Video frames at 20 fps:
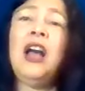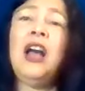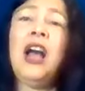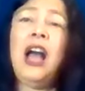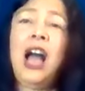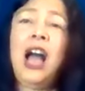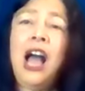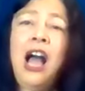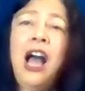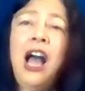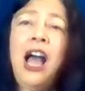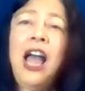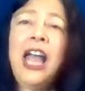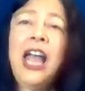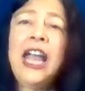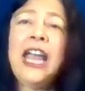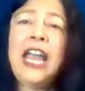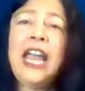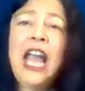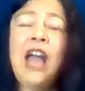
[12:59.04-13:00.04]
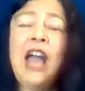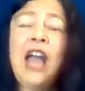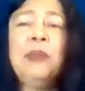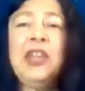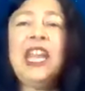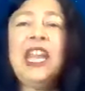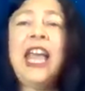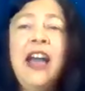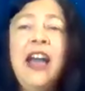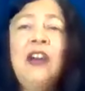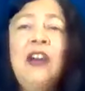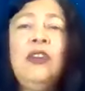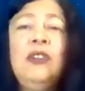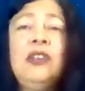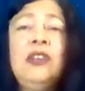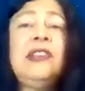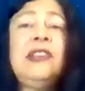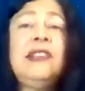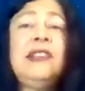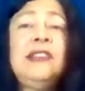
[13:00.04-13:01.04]
I am the
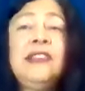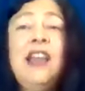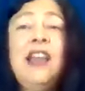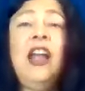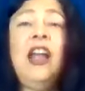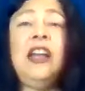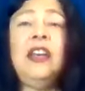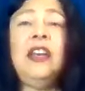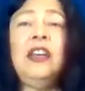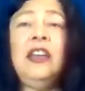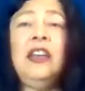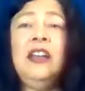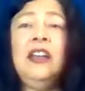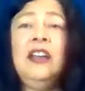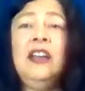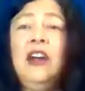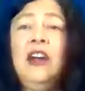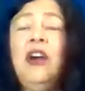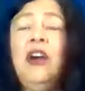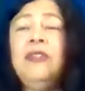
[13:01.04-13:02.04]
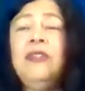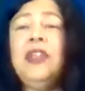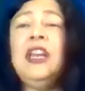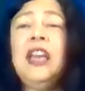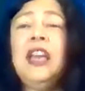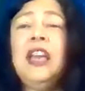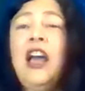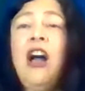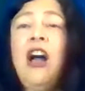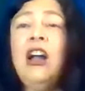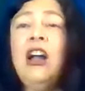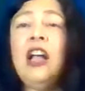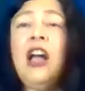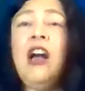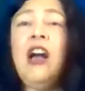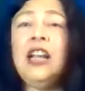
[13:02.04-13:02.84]
eldest son of the Naga